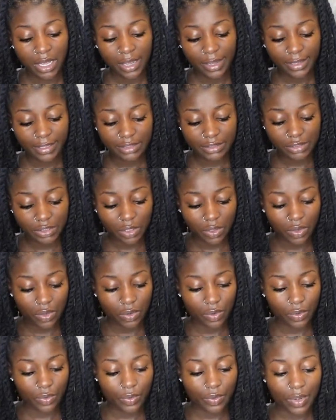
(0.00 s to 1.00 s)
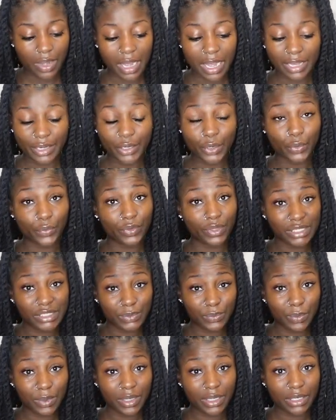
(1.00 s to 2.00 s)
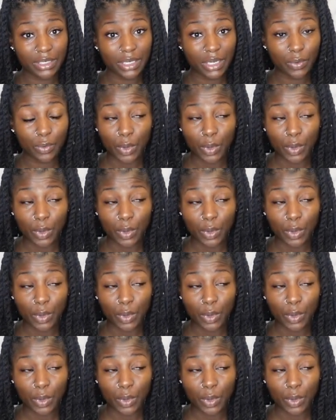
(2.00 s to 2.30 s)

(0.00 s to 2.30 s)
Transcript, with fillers: And so I know this one,